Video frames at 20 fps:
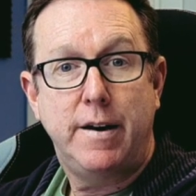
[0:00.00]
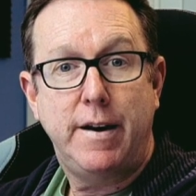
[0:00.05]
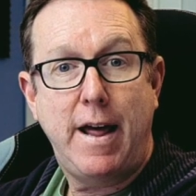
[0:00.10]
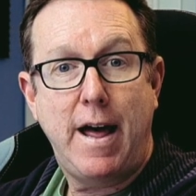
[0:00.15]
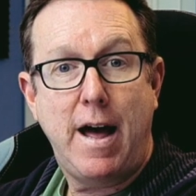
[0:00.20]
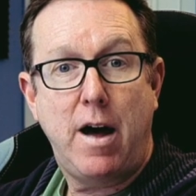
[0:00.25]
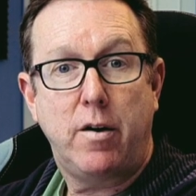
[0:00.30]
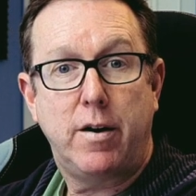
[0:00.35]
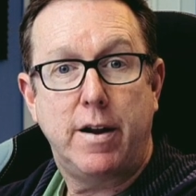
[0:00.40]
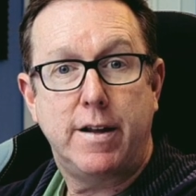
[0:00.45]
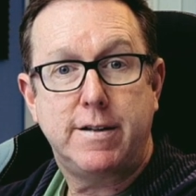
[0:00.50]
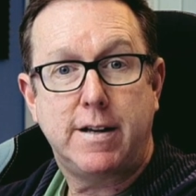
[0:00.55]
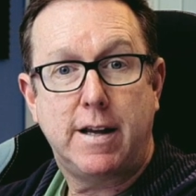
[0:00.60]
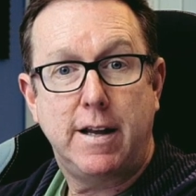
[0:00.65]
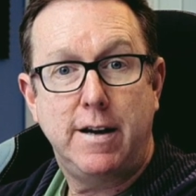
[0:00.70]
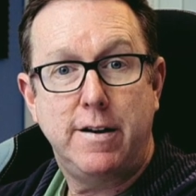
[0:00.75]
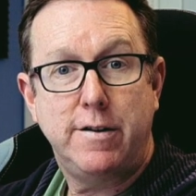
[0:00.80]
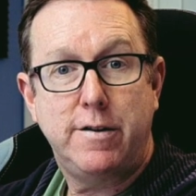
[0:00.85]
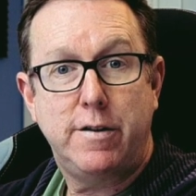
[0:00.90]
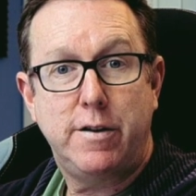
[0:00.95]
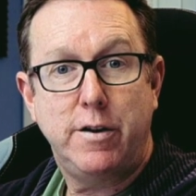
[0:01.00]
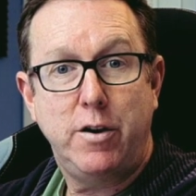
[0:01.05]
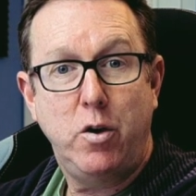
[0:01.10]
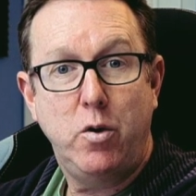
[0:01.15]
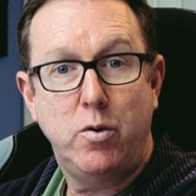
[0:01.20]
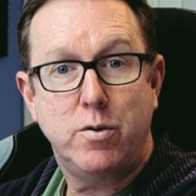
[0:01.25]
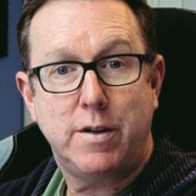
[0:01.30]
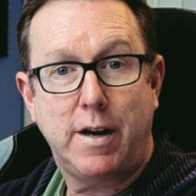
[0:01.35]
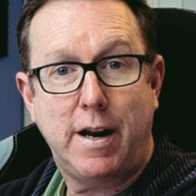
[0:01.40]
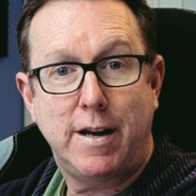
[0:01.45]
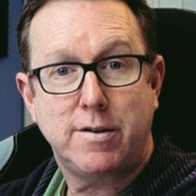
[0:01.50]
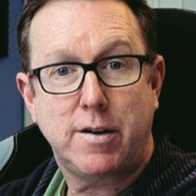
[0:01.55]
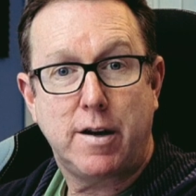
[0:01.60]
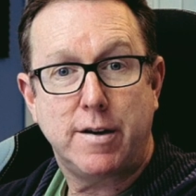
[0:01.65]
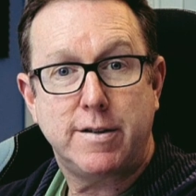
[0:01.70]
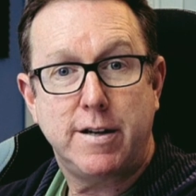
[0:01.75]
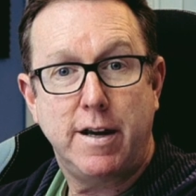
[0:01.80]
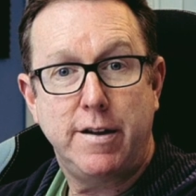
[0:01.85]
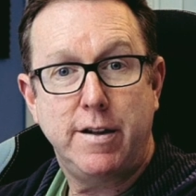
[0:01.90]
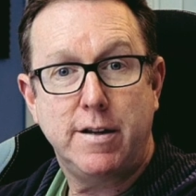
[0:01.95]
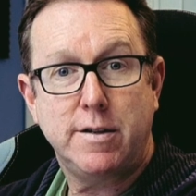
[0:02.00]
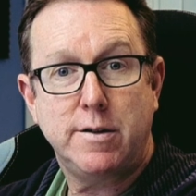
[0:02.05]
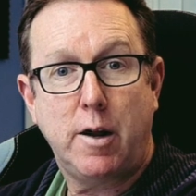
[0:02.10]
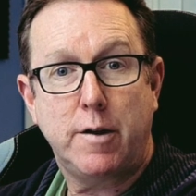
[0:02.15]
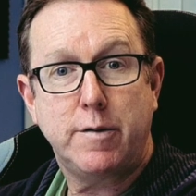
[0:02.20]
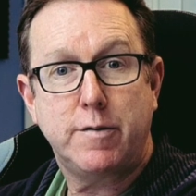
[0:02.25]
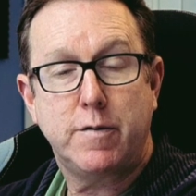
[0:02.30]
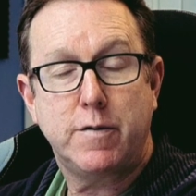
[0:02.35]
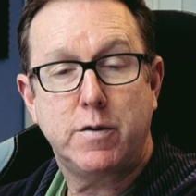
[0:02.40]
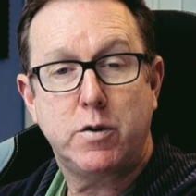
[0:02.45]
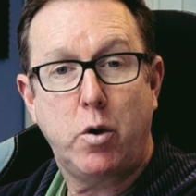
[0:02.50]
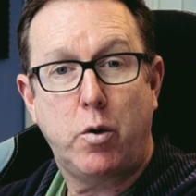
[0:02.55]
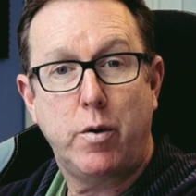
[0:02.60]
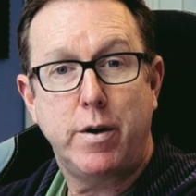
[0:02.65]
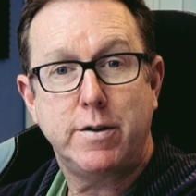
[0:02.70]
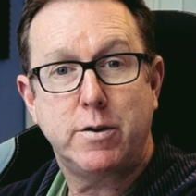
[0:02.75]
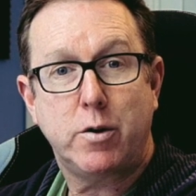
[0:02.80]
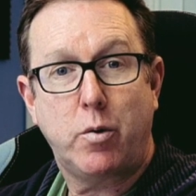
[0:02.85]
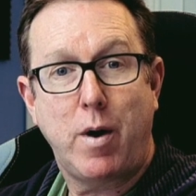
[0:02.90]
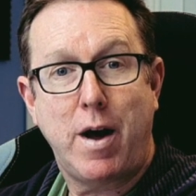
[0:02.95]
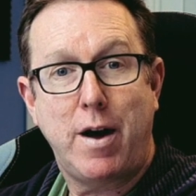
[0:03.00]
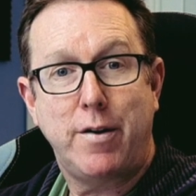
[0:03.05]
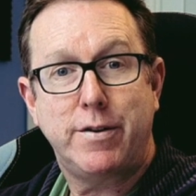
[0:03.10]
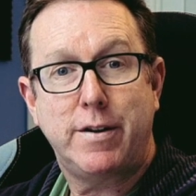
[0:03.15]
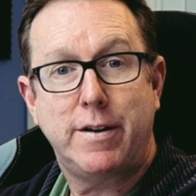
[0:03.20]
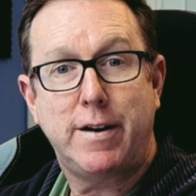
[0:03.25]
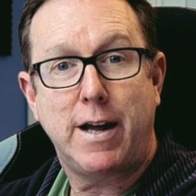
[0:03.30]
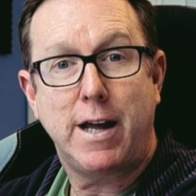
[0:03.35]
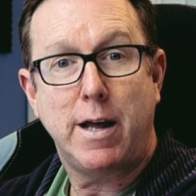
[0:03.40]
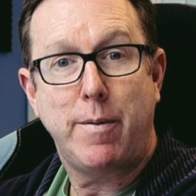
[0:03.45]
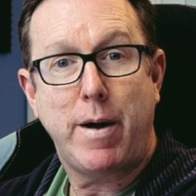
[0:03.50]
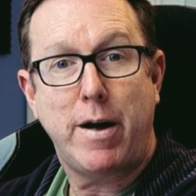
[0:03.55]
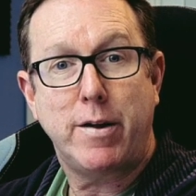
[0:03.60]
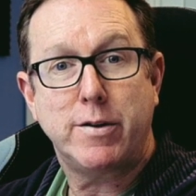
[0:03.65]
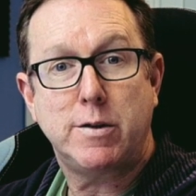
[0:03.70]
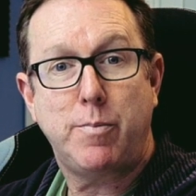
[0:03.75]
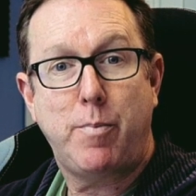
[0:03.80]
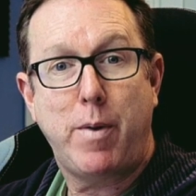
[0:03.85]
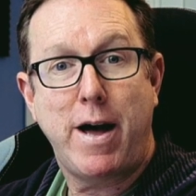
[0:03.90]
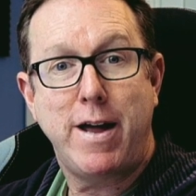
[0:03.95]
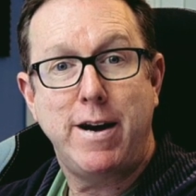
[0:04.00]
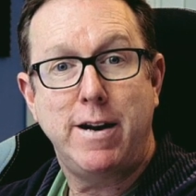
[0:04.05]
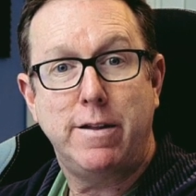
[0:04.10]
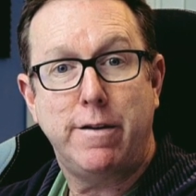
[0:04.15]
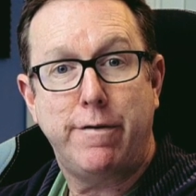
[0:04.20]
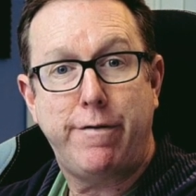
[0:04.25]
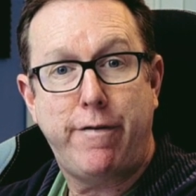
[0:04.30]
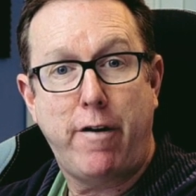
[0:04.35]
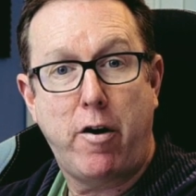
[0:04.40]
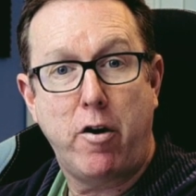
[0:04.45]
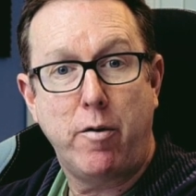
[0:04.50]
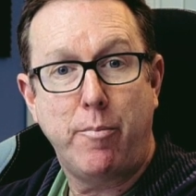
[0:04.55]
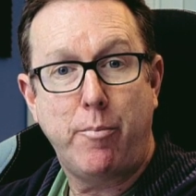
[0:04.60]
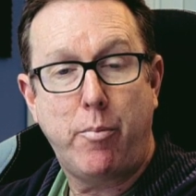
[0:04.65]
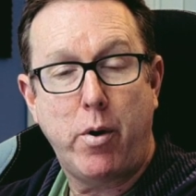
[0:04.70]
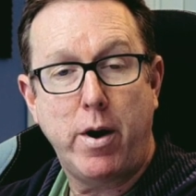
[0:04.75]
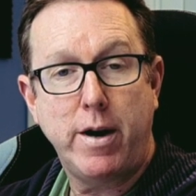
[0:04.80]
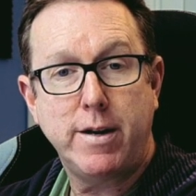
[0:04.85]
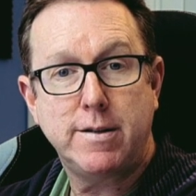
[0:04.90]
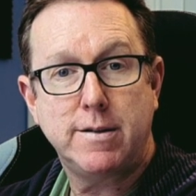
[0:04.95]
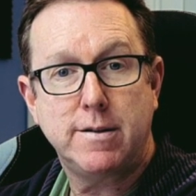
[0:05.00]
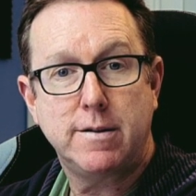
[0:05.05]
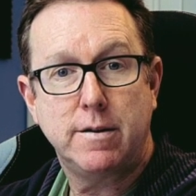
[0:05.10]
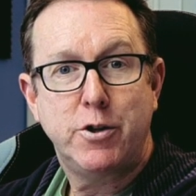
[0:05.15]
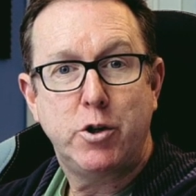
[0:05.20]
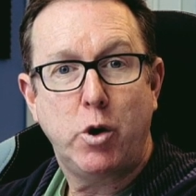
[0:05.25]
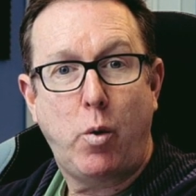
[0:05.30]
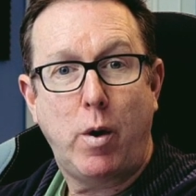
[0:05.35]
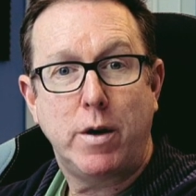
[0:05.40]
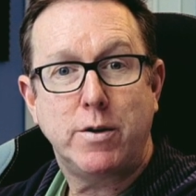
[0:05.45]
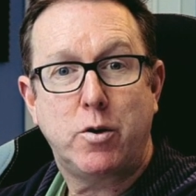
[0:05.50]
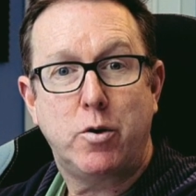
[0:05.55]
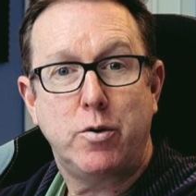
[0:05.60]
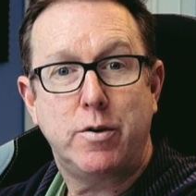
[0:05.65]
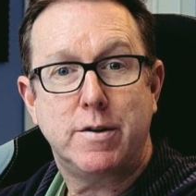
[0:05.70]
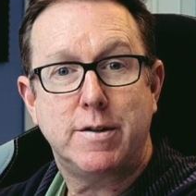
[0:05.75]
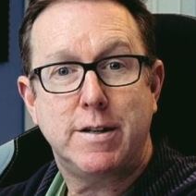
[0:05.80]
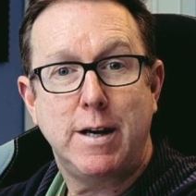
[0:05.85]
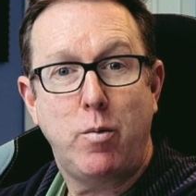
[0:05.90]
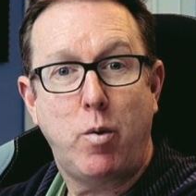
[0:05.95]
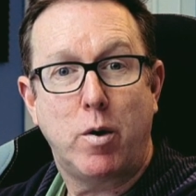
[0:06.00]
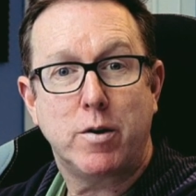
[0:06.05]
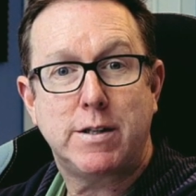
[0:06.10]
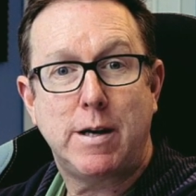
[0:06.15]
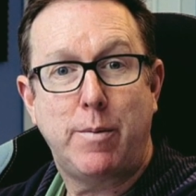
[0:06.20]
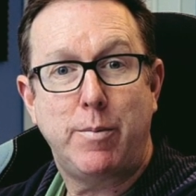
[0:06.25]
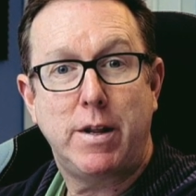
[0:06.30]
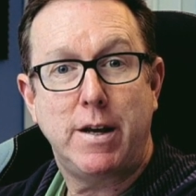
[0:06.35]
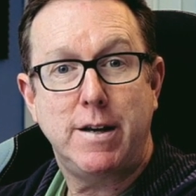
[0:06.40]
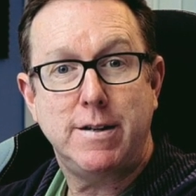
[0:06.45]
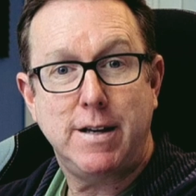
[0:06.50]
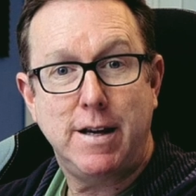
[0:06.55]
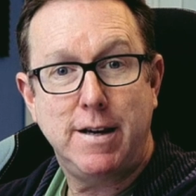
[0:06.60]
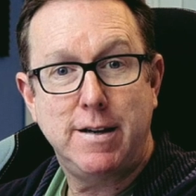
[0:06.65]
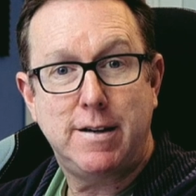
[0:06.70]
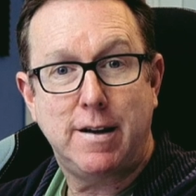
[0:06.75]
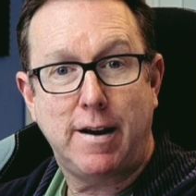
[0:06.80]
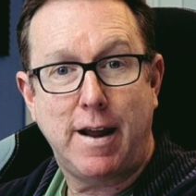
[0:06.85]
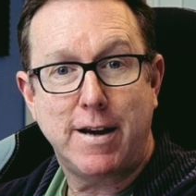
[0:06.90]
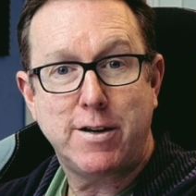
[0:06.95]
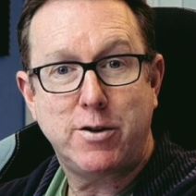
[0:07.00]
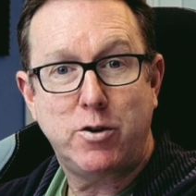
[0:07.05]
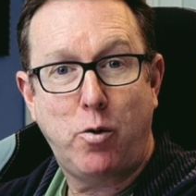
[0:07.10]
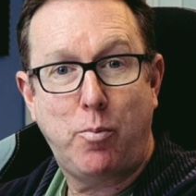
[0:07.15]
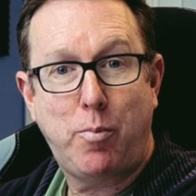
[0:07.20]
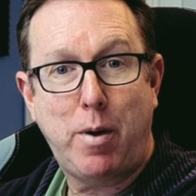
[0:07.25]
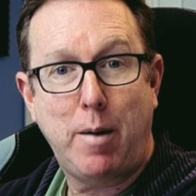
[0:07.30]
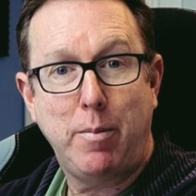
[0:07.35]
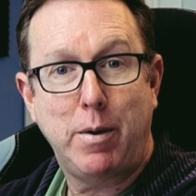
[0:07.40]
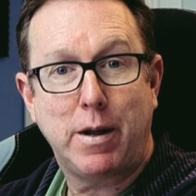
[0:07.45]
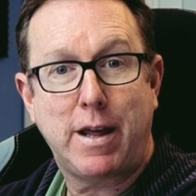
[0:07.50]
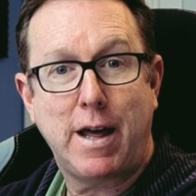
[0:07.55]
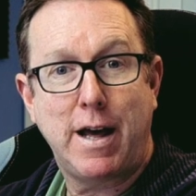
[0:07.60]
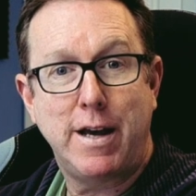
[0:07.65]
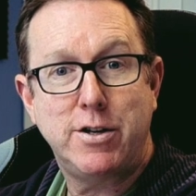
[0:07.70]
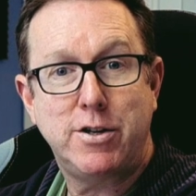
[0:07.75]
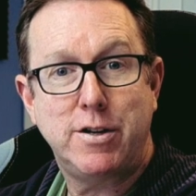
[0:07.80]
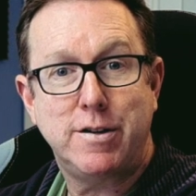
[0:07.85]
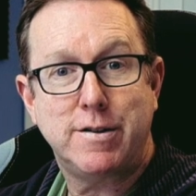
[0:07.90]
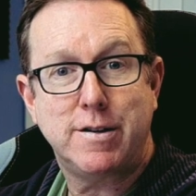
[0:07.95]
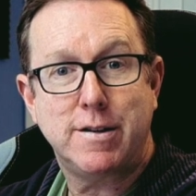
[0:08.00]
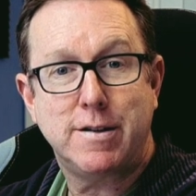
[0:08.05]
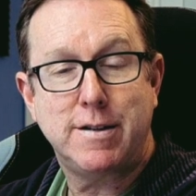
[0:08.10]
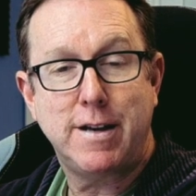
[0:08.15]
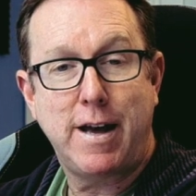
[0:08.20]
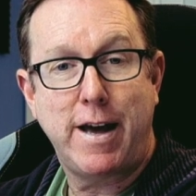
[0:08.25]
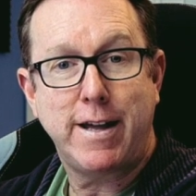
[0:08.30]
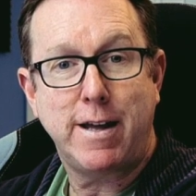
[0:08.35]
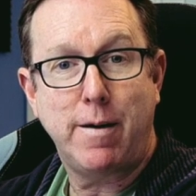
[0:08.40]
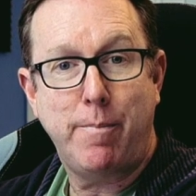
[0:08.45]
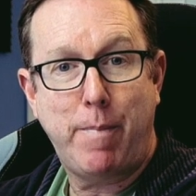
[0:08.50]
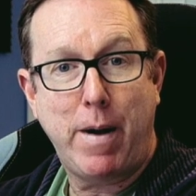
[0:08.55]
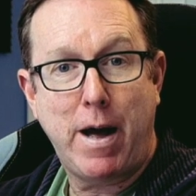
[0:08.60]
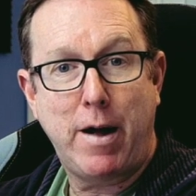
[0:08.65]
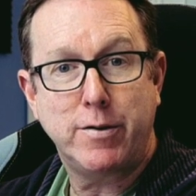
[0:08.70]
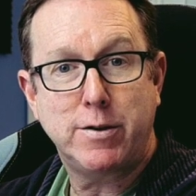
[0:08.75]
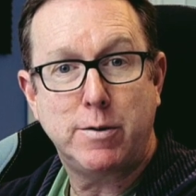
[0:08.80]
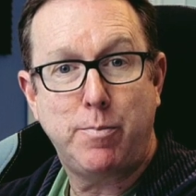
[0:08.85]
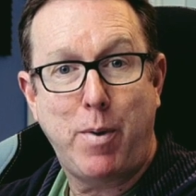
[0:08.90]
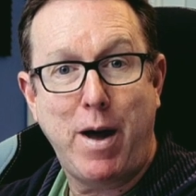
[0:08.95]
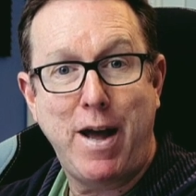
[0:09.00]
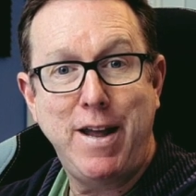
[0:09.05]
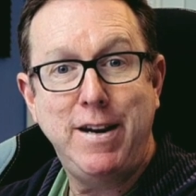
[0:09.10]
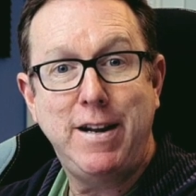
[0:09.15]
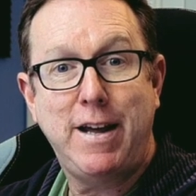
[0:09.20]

Now, let's get into the news. And as I said, there's lots of stories around today about Spain in the foreign press. It's always good to see what some of these international publications are saying about Spain.